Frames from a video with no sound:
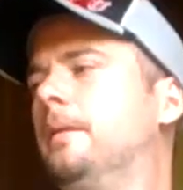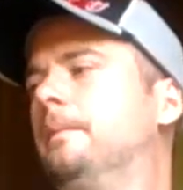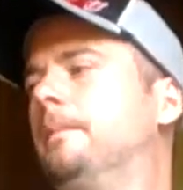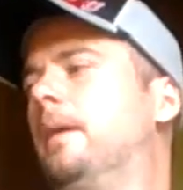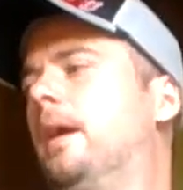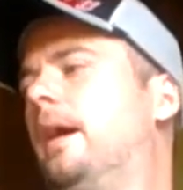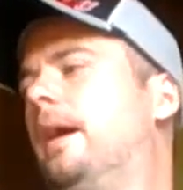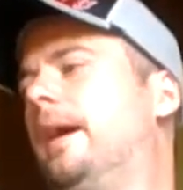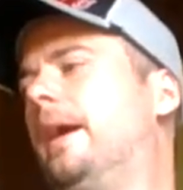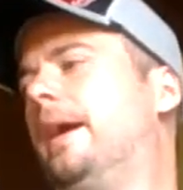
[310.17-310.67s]

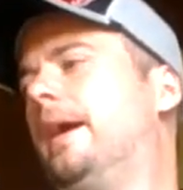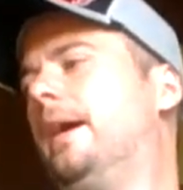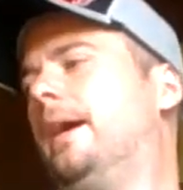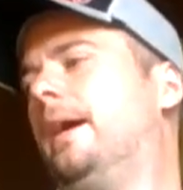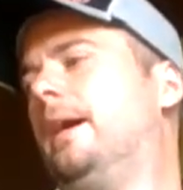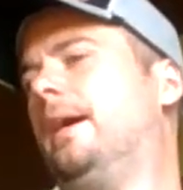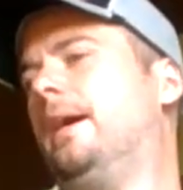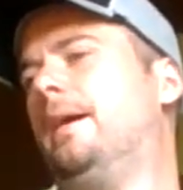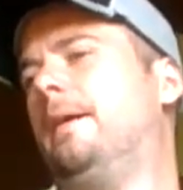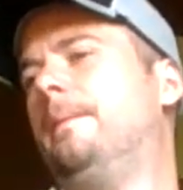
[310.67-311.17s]
But
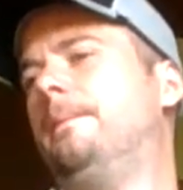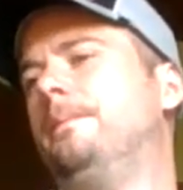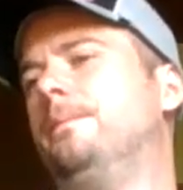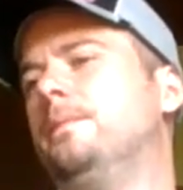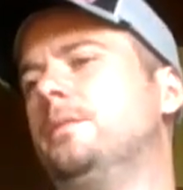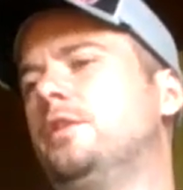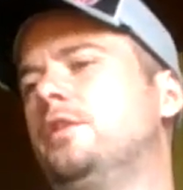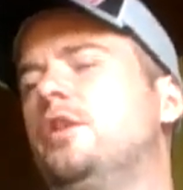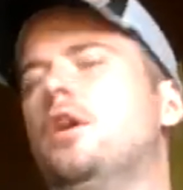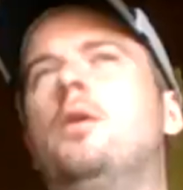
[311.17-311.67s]
um,
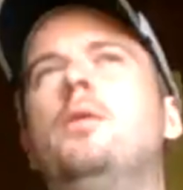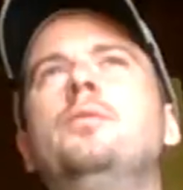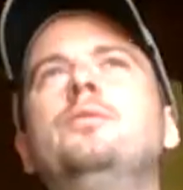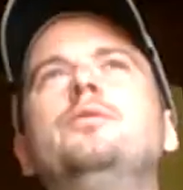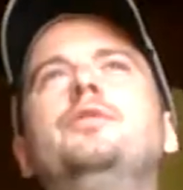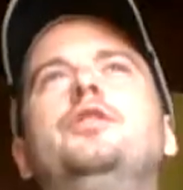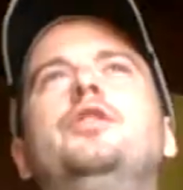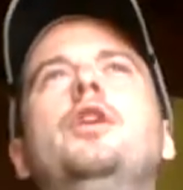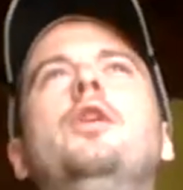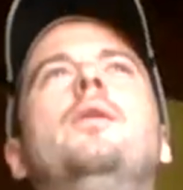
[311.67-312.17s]

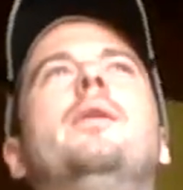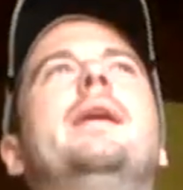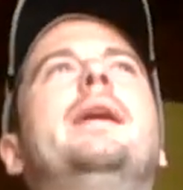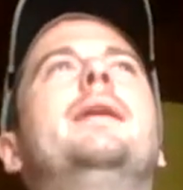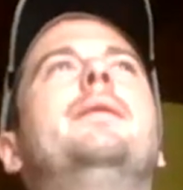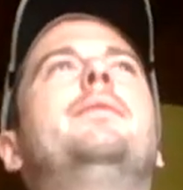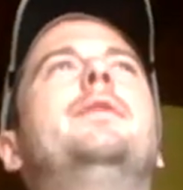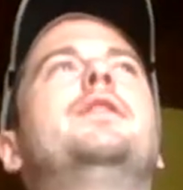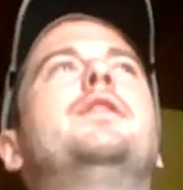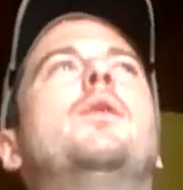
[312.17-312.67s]
don't do
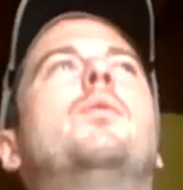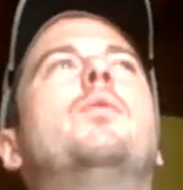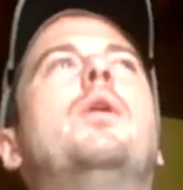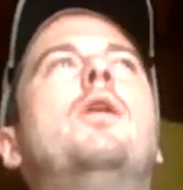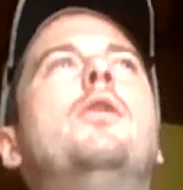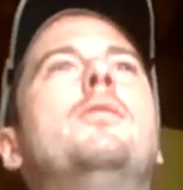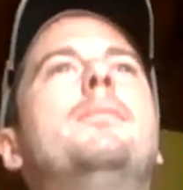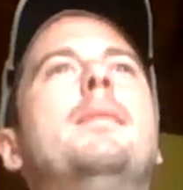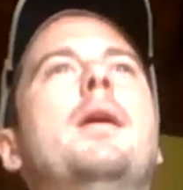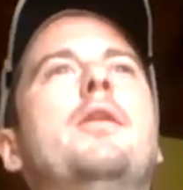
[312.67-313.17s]
it with the
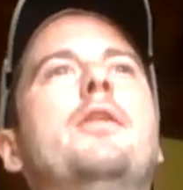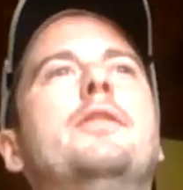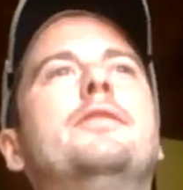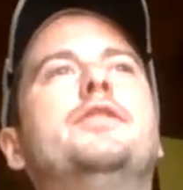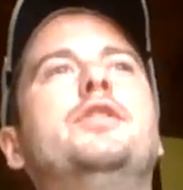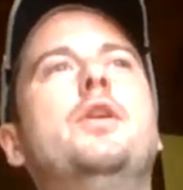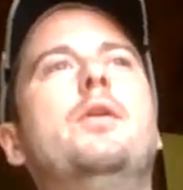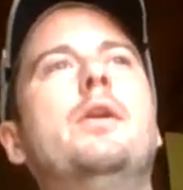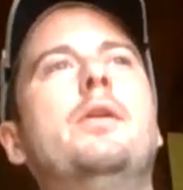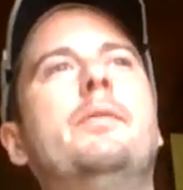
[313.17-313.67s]
wrong motives.
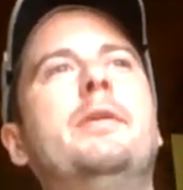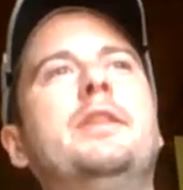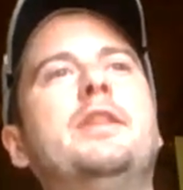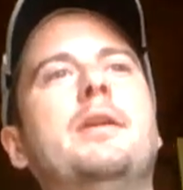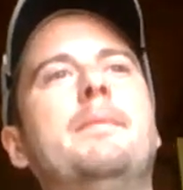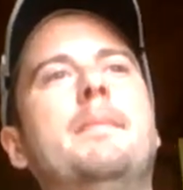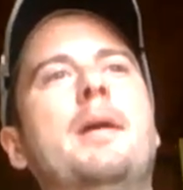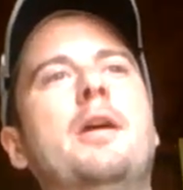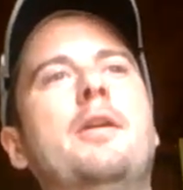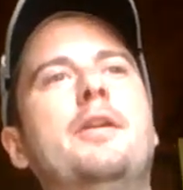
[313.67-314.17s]
Do it with
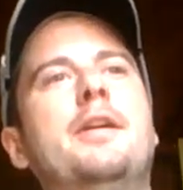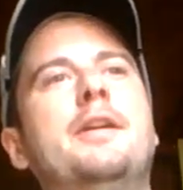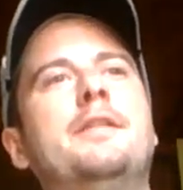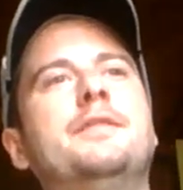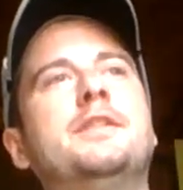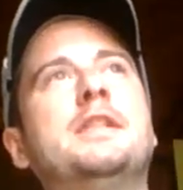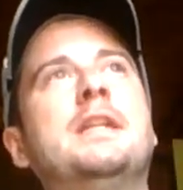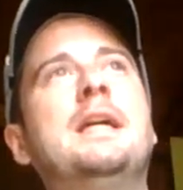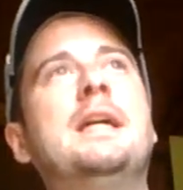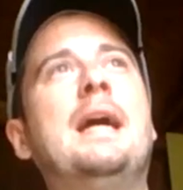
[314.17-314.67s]
the
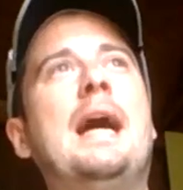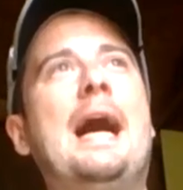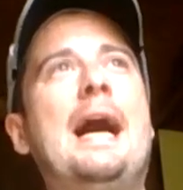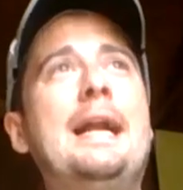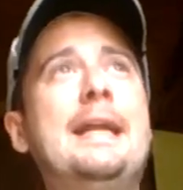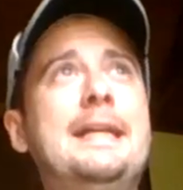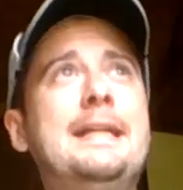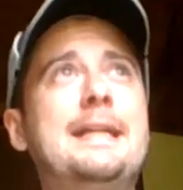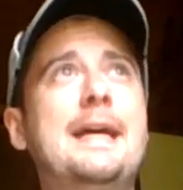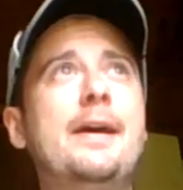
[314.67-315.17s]
motives. I
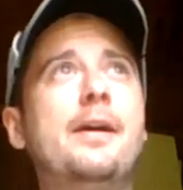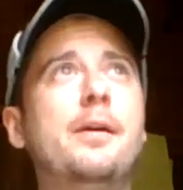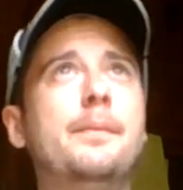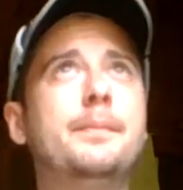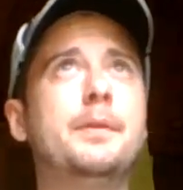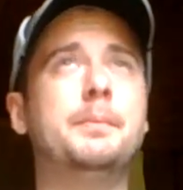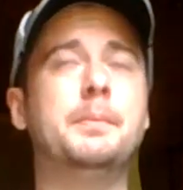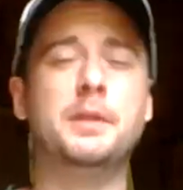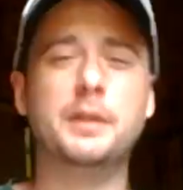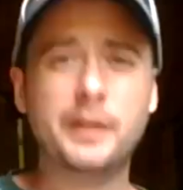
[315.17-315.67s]
need to help
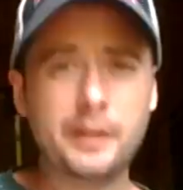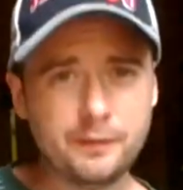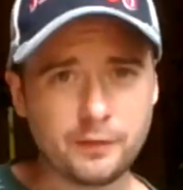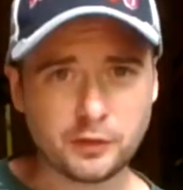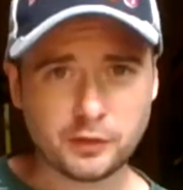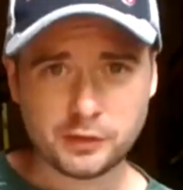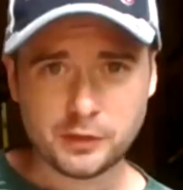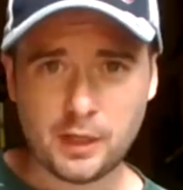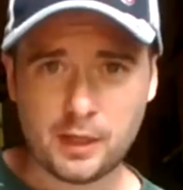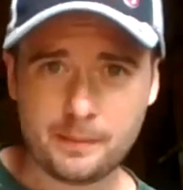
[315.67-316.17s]
the
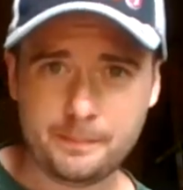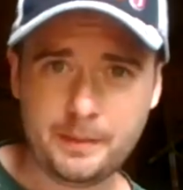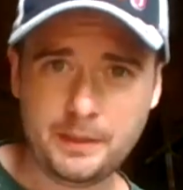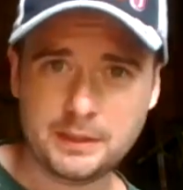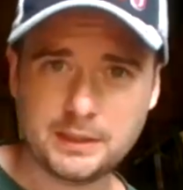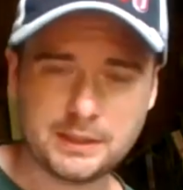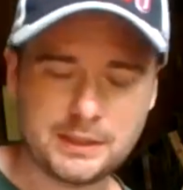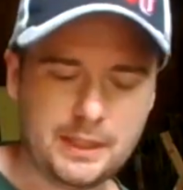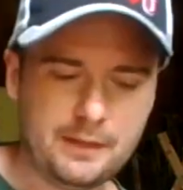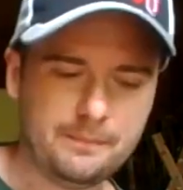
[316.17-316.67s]
believers not be
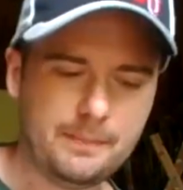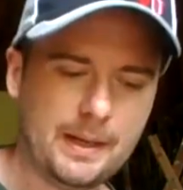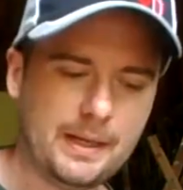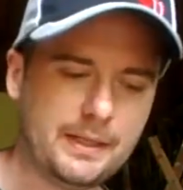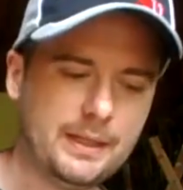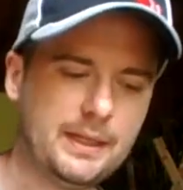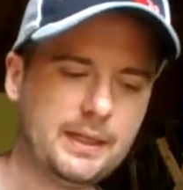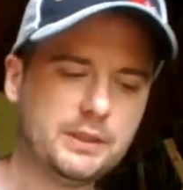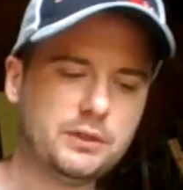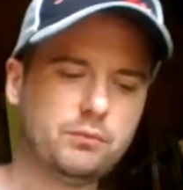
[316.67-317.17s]
deceived by
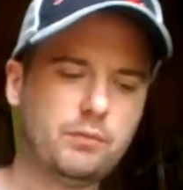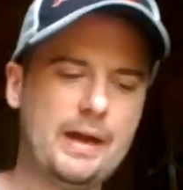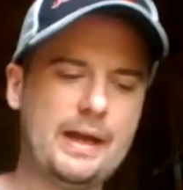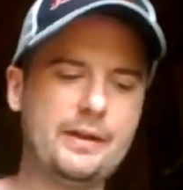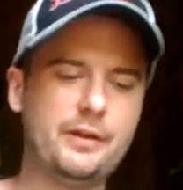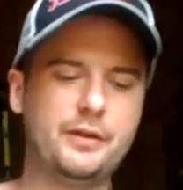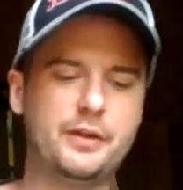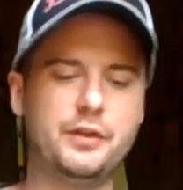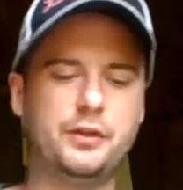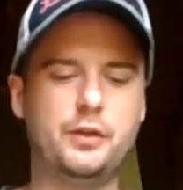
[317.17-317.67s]
this,
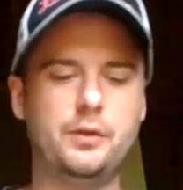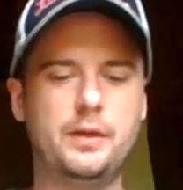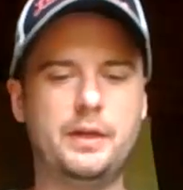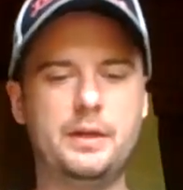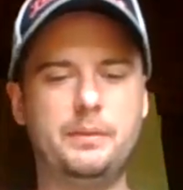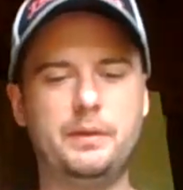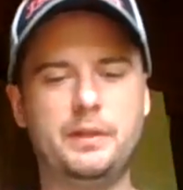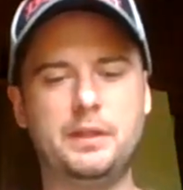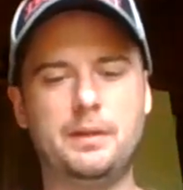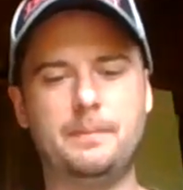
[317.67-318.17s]
rather than doing
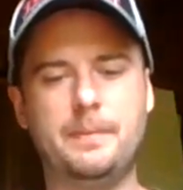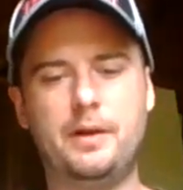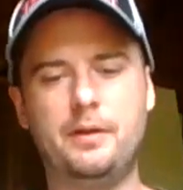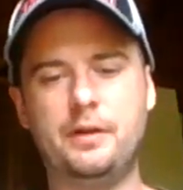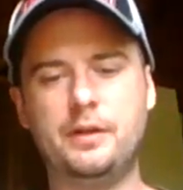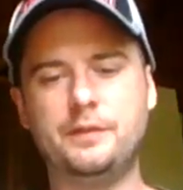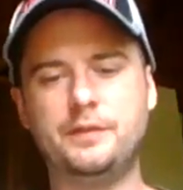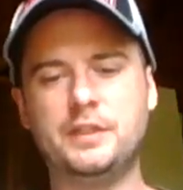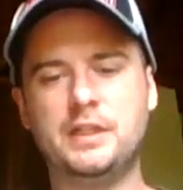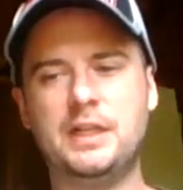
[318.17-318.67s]
it with the
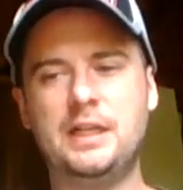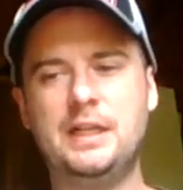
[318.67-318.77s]
motives.